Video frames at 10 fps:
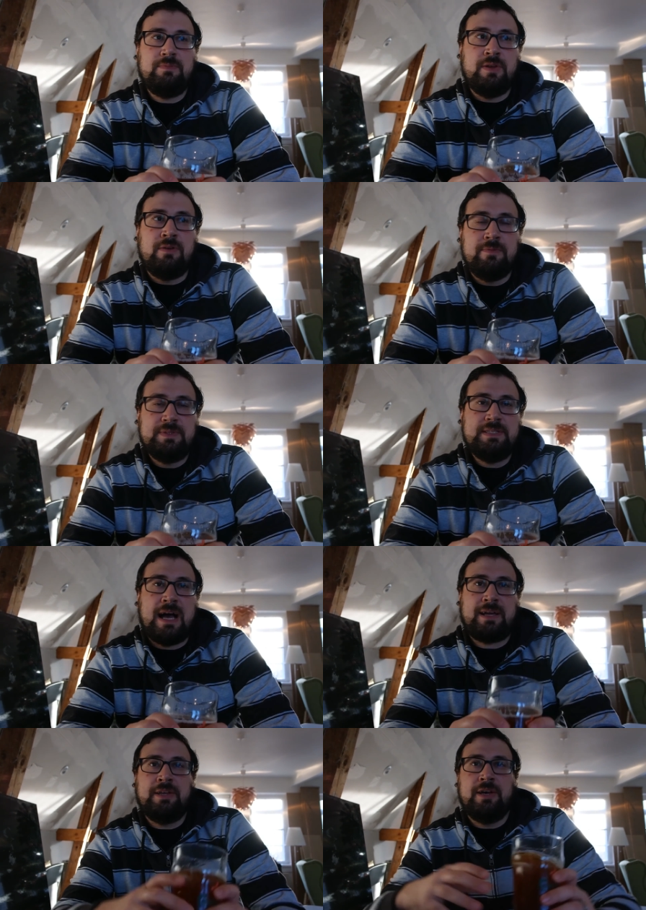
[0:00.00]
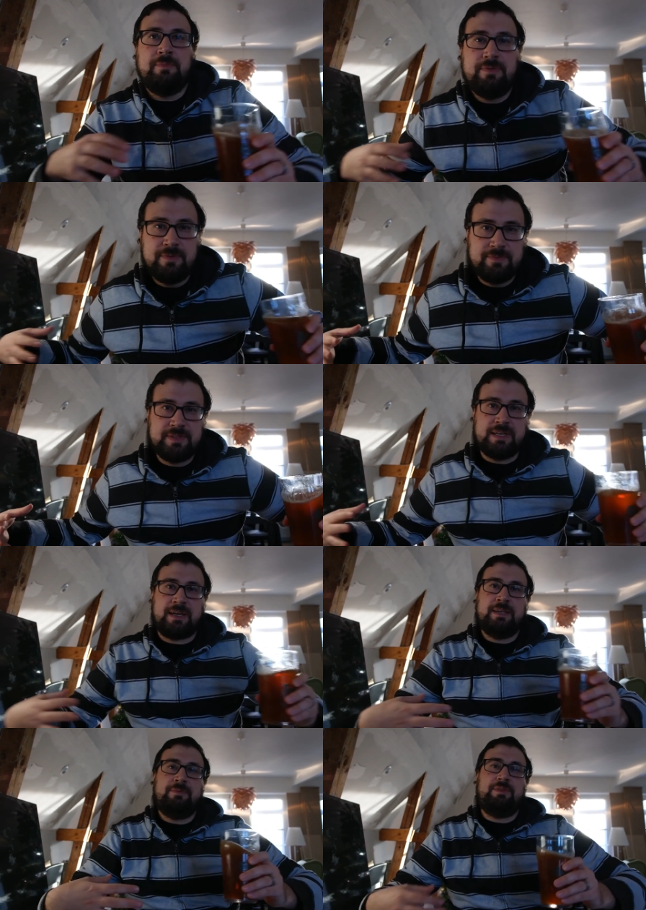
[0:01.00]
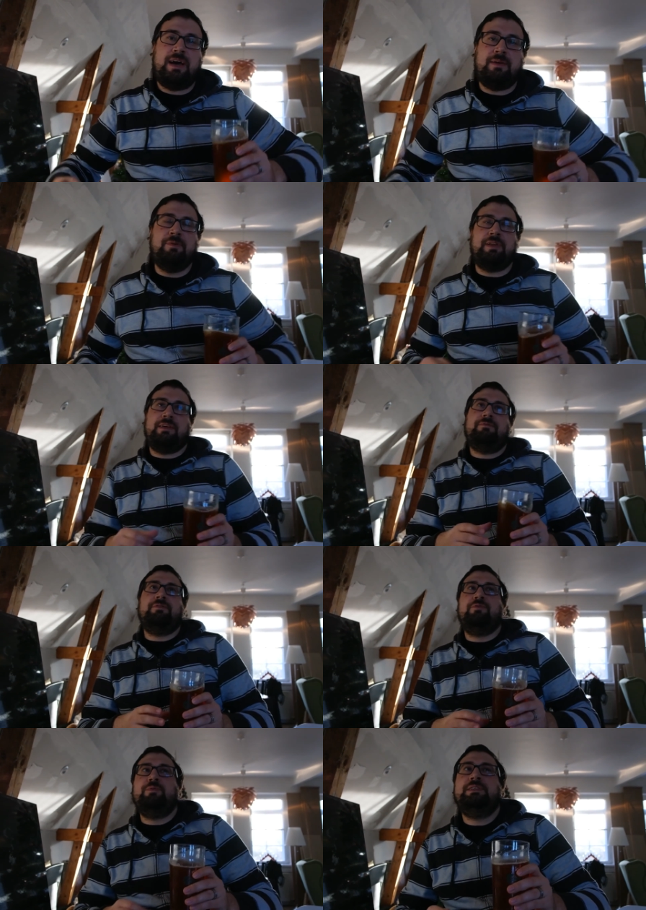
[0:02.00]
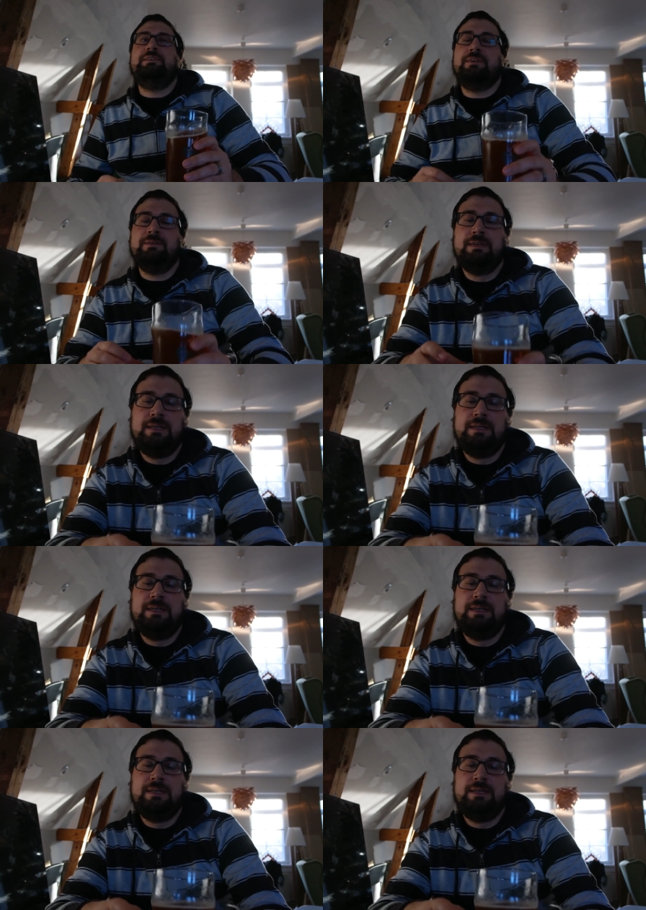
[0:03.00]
you know, I'm stocking up, stocking up to hibernate for the winter.